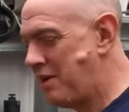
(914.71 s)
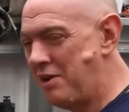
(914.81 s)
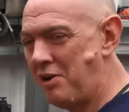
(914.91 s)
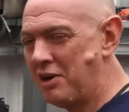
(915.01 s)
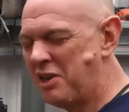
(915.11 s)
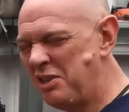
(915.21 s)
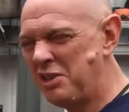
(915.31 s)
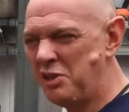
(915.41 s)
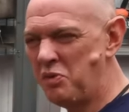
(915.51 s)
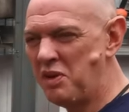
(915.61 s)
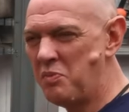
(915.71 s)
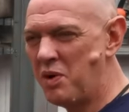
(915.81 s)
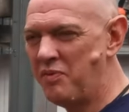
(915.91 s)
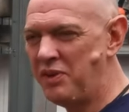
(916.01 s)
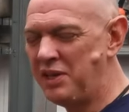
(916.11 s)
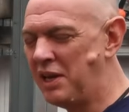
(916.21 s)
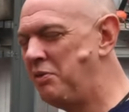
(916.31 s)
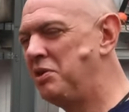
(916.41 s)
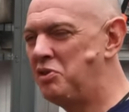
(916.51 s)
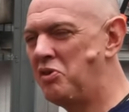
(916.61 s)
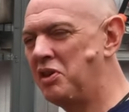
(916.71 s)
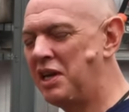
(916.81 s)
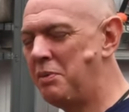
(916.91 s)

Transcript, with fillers: And like, because it's all in one video, you try and